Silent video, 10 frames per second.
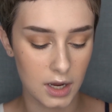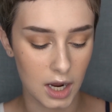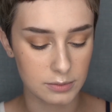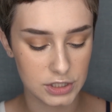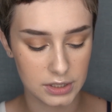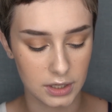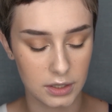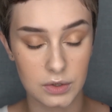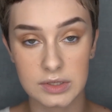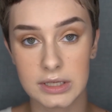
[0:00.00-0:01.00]
I'm just going to
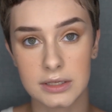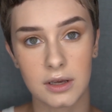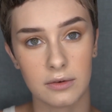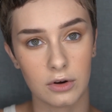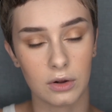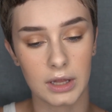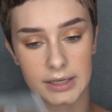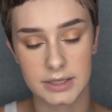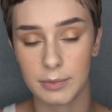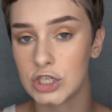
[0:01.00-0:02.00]
use this CoverGirl
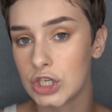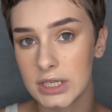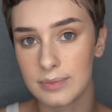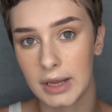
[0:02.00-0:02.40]
Exhibitionist